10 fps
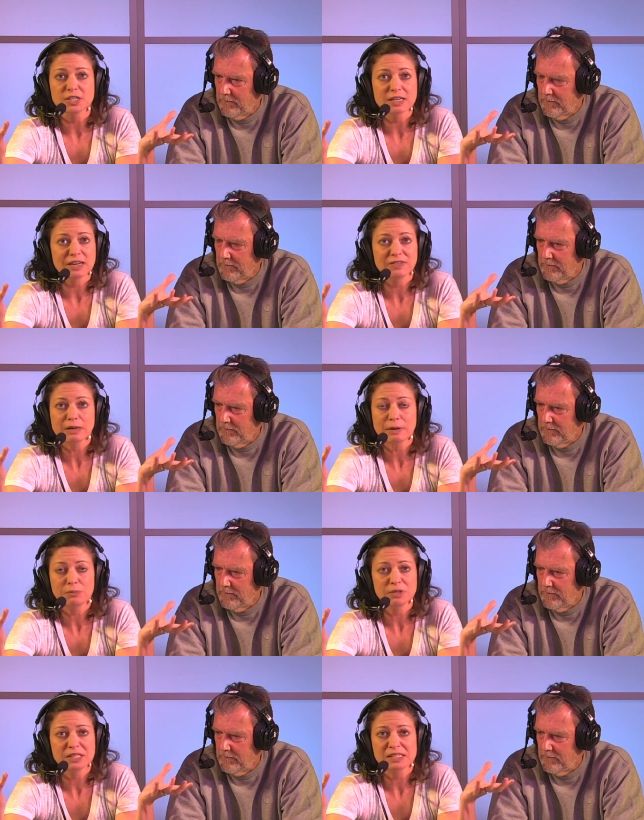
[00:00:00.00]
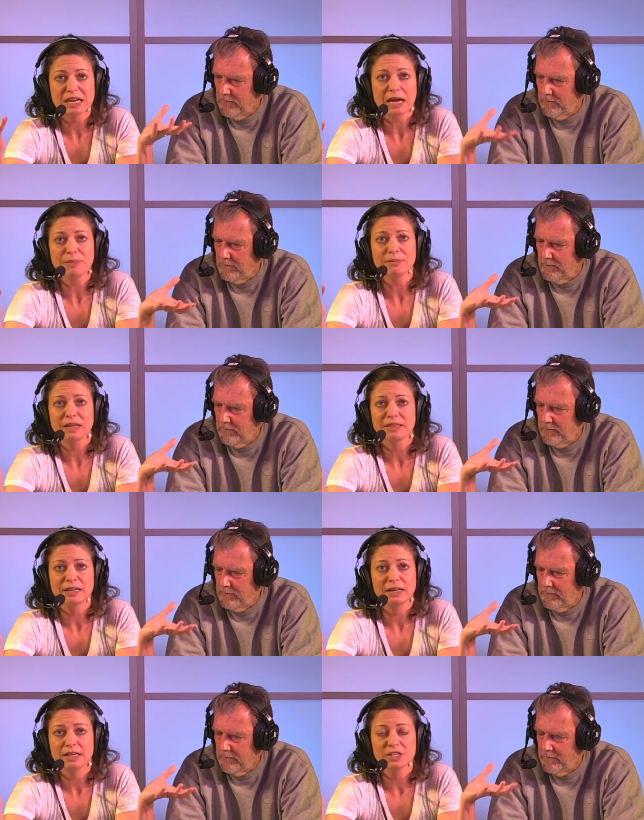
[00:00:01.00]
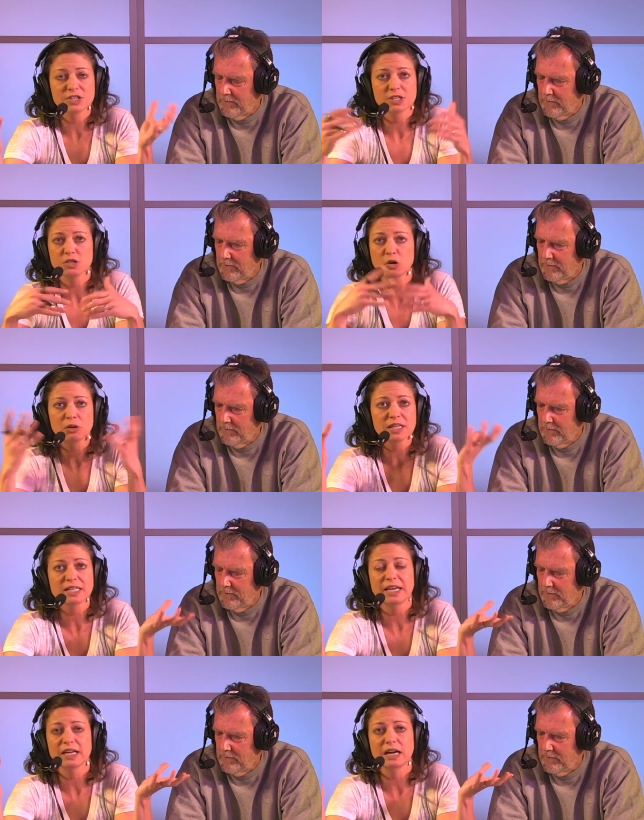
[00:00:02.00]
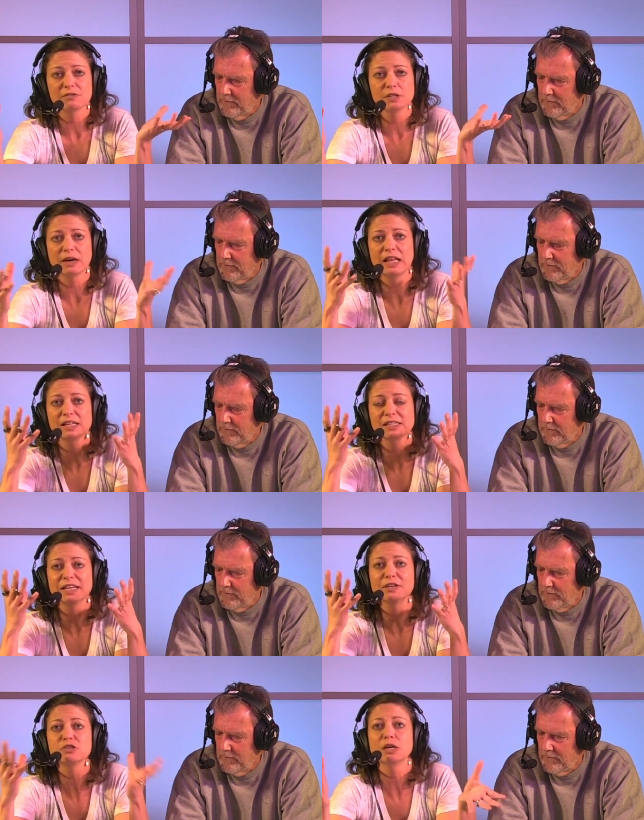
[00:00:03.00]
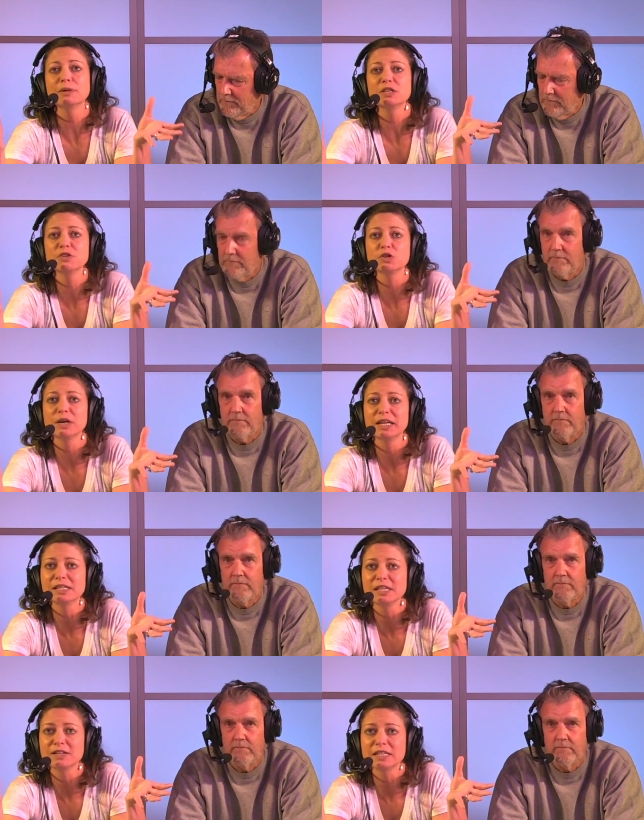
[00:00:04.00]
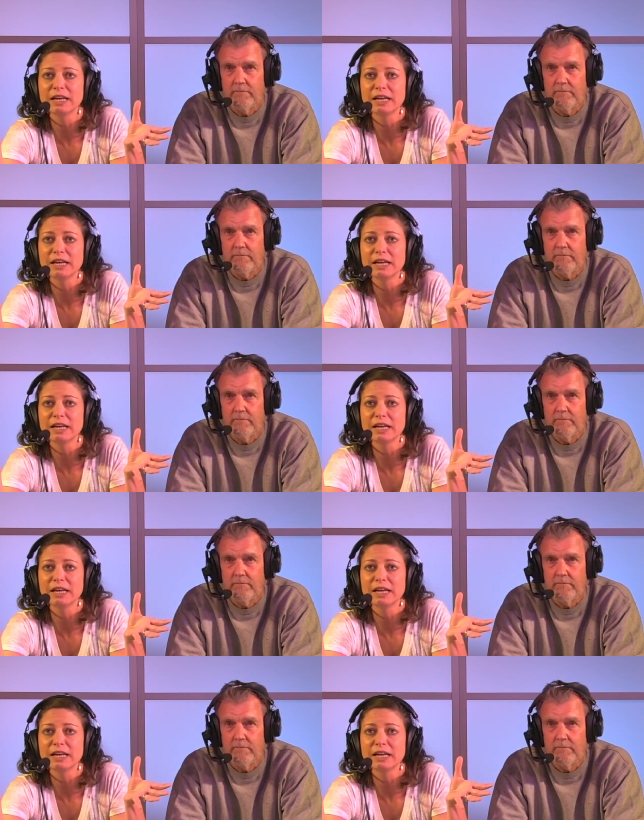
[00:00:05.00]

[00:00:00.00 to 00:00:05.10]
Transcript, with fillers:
Speaker 1: she's kind of come up with this copy method, and it's just totally taken off. So, Alex, thank you so much for joining us here